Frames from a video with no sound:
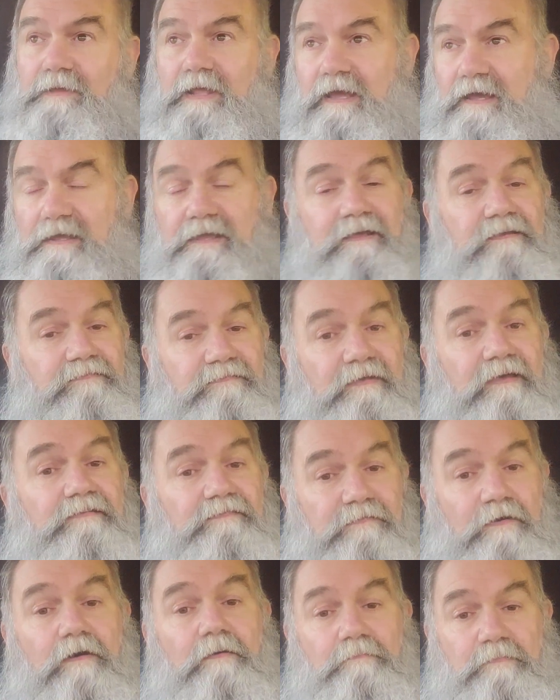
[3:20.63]
I guess
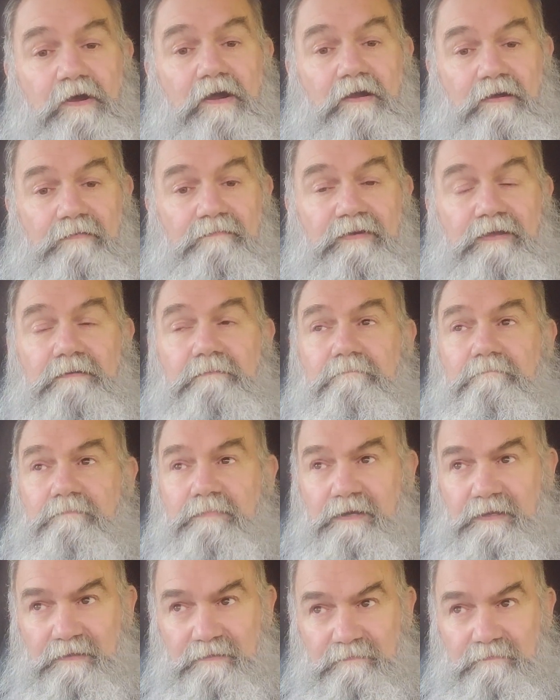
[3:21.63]
that's all part of it,
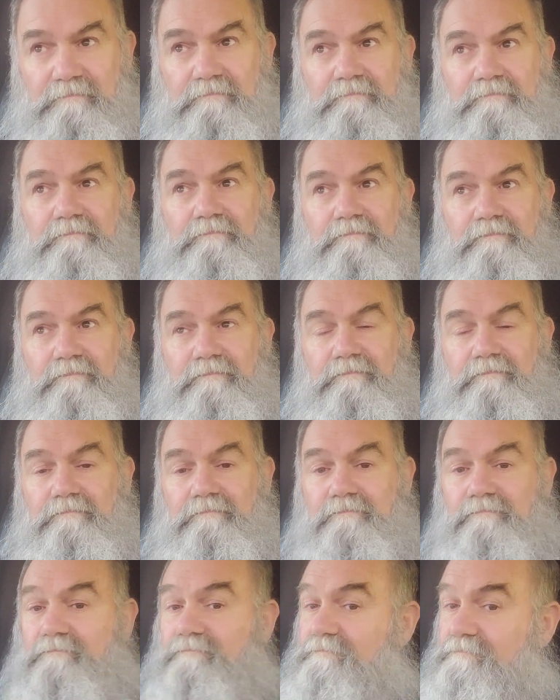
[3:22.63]
but
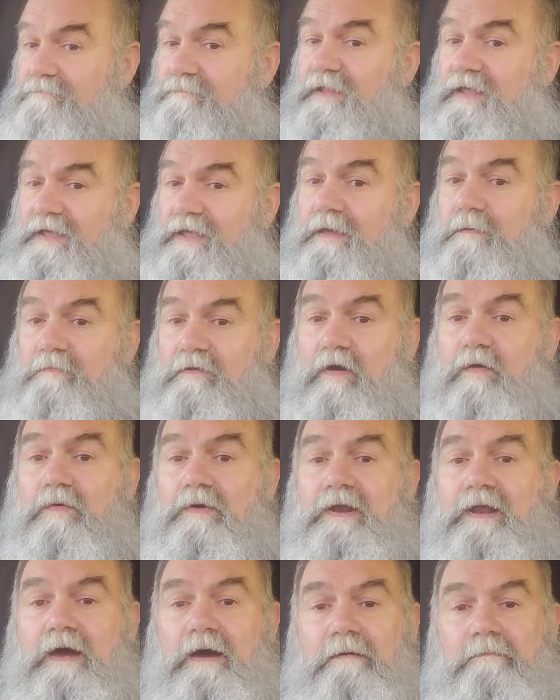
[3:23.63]
they keep
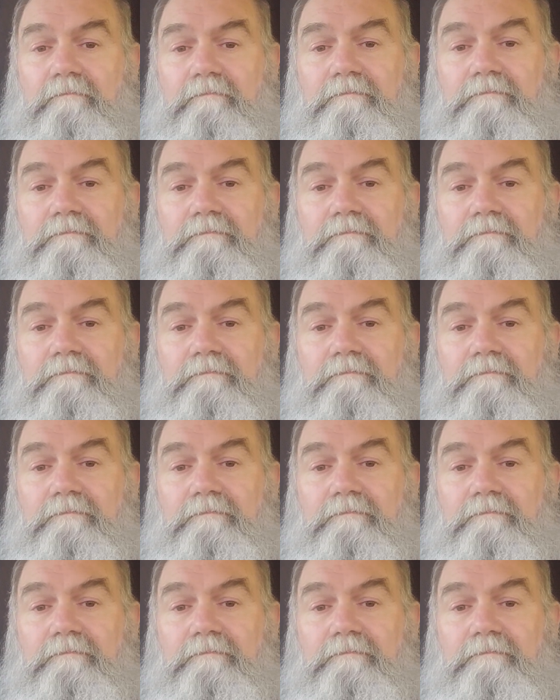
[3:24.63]
going up.